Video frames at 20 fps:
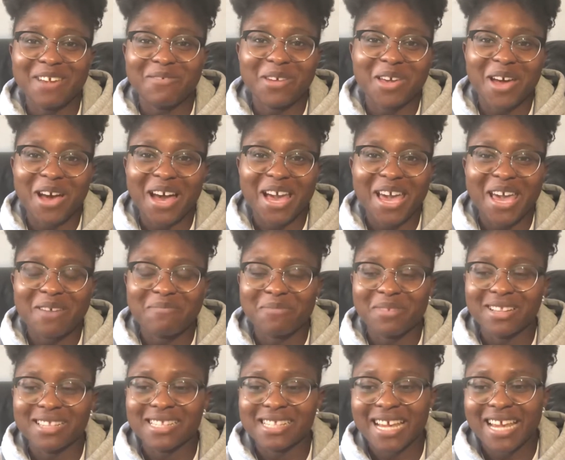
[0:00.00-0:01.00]
we are 8
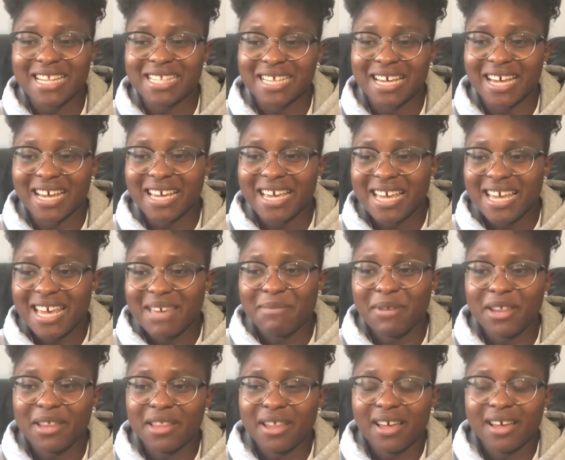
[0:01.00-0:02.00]
months later. I
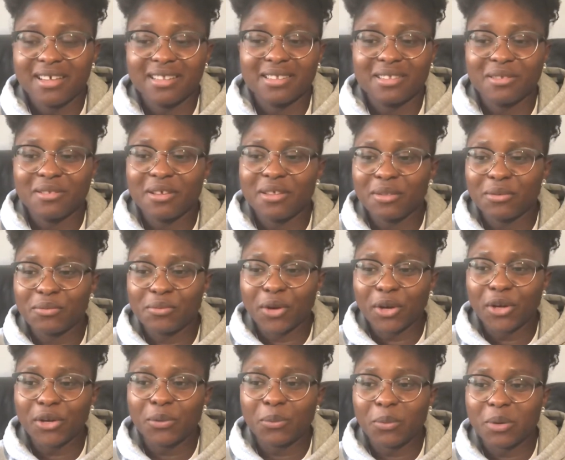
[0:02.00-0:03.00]
mean, the
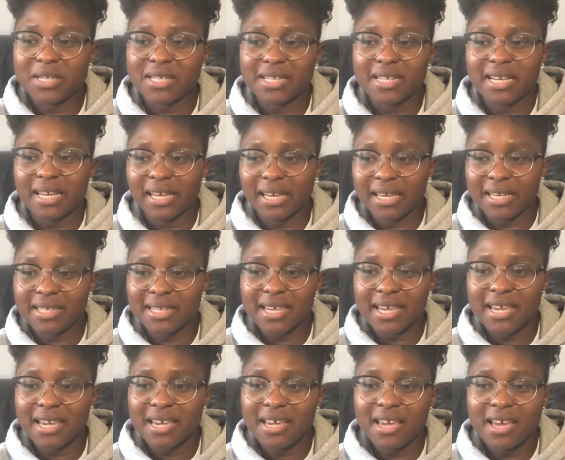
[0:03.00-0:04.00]
road wasn't
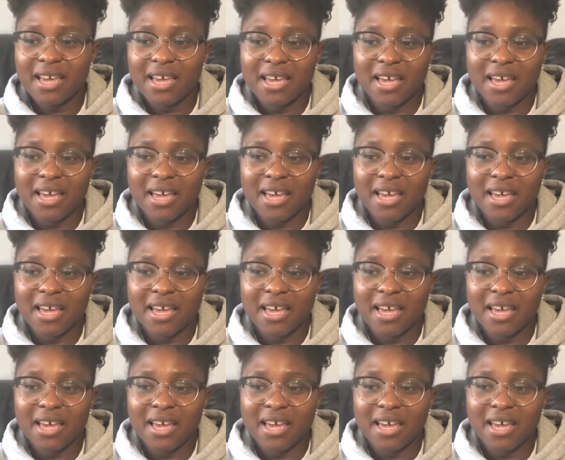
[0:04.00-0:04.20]
easy.